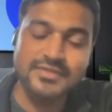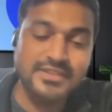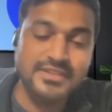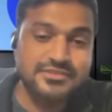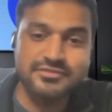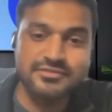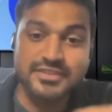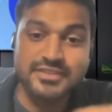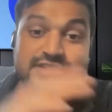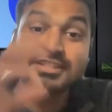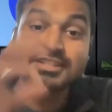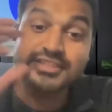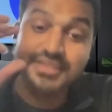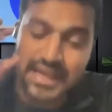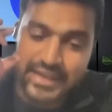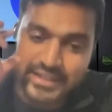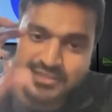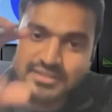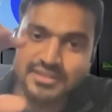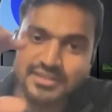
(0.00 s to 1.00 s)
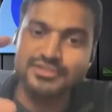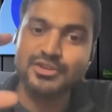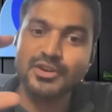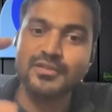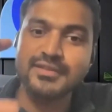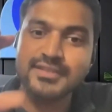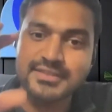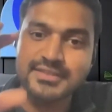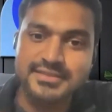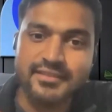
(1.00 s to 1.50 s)
which is actually
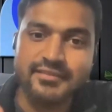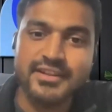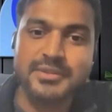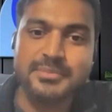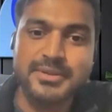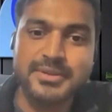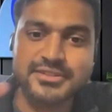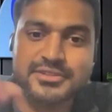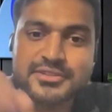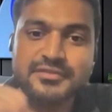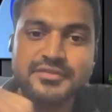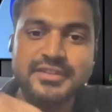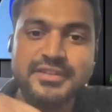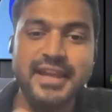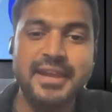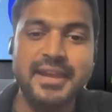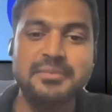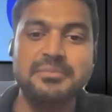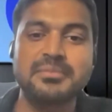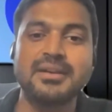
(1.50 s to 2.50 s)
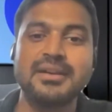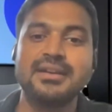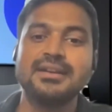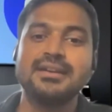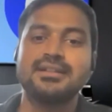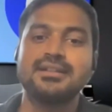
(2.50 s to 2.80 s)
solving the 70% of the time